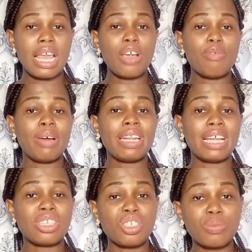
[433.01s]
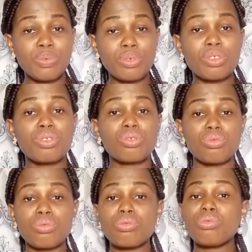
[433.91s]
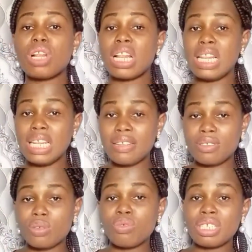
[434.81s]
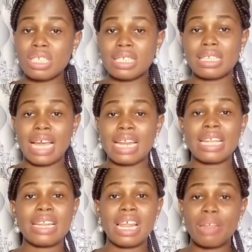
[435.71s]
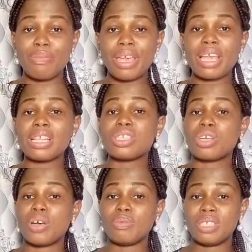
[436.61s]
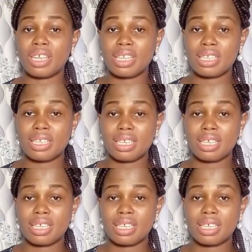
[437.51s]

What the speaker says: a human attribute to leaves, which is an inanimate object.